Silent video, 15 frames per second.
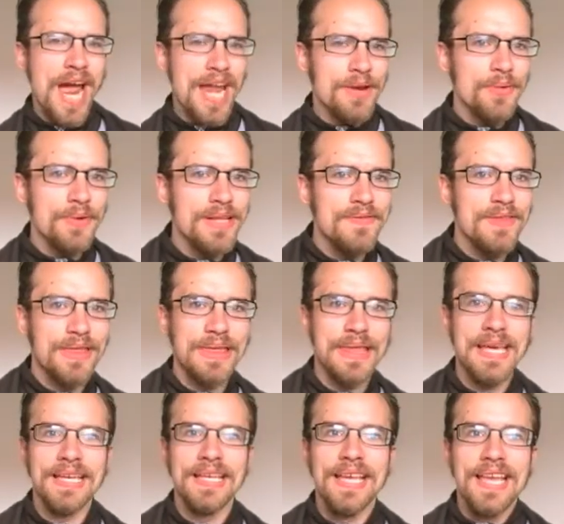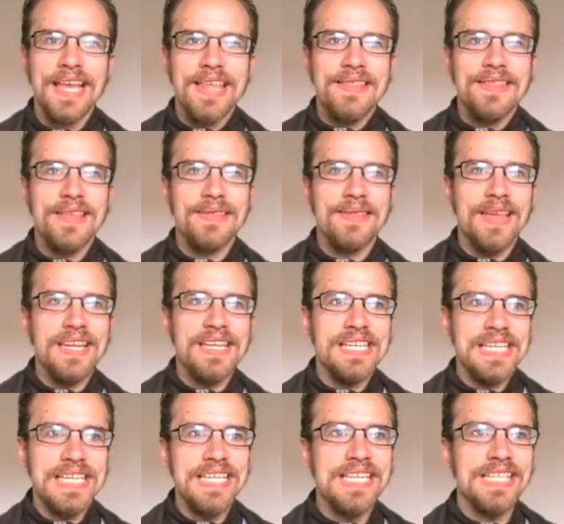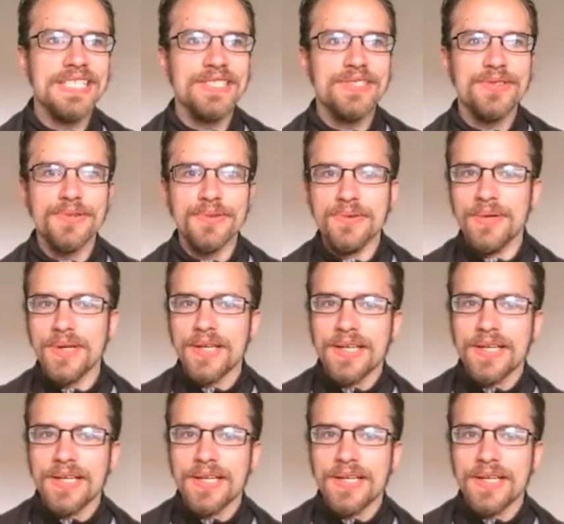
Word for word: I don't even think that they needed to,